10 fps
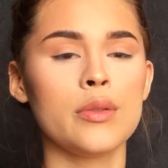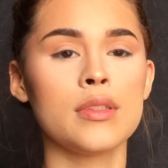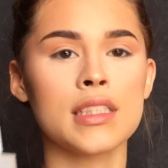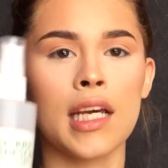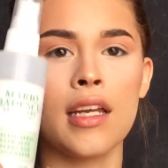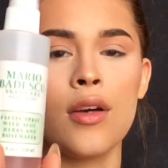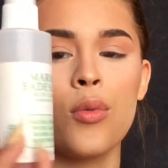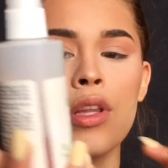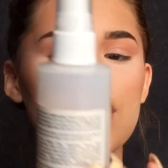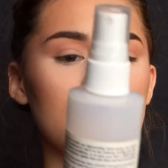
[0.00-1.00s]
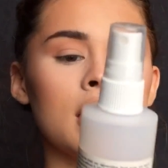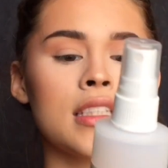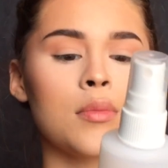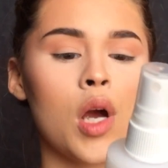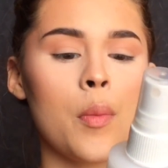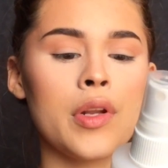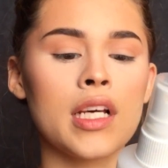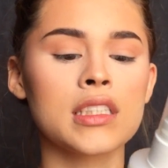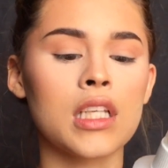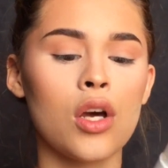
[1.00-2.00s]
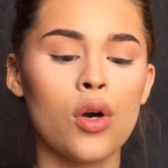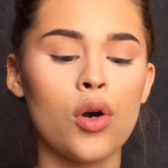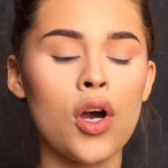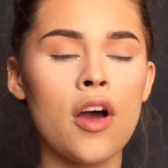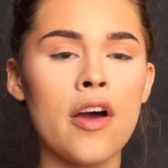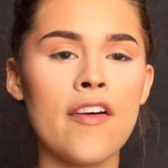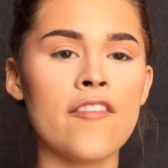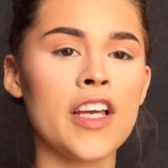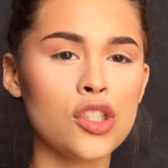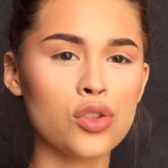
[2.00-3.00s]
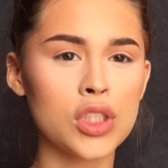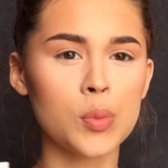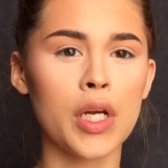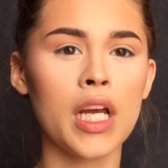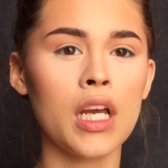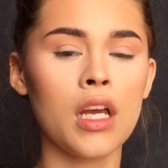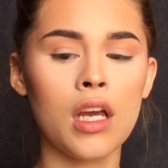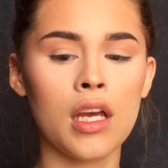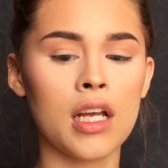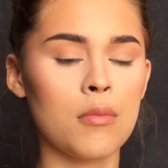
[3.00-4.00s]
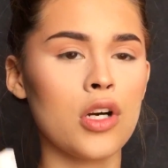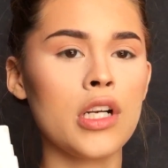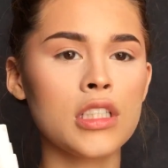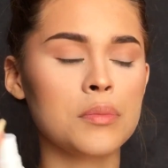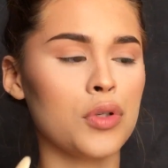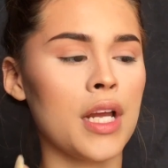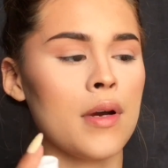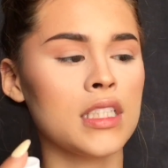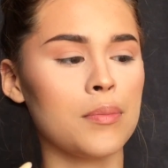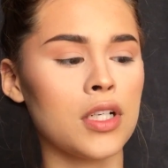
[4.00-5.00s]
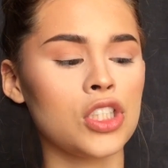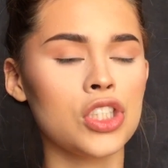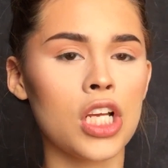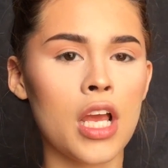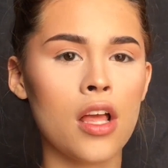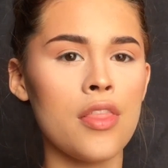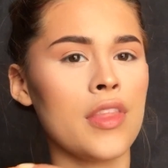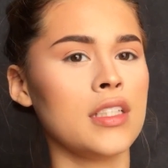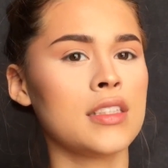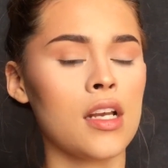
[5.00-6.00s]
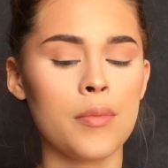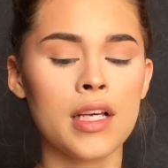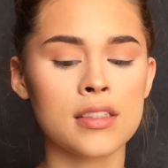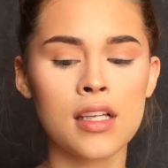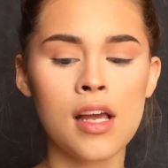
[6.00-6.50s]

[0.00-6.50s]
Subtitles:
set it with this BADESCU facial spray. I'm going to spray my sponge and then set it because